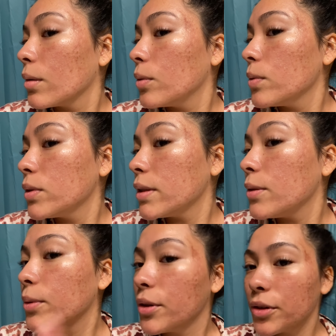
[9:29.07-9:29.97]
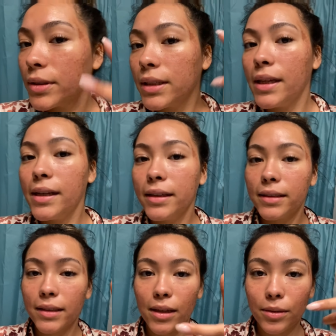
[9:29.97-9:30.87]
we'll see. We are seeing
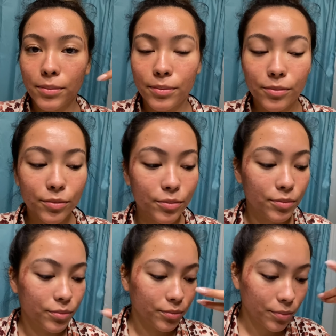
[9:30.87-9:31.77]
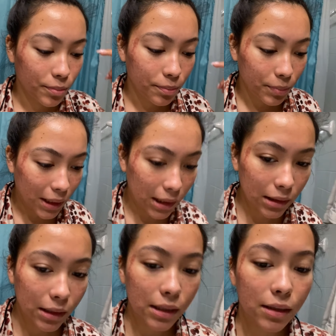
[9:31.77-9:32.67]
some
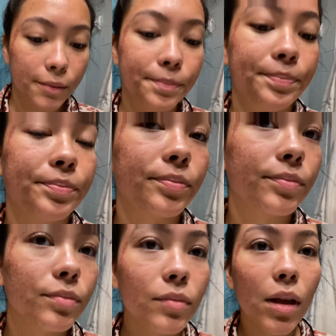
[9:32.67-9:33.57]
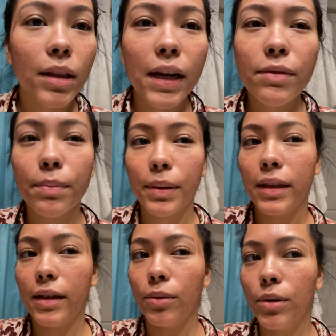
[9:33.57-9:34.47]
peeling. Not even
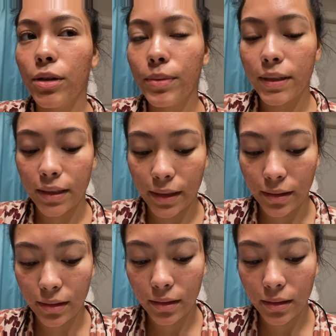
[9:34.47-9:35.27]
peeling. What can we say?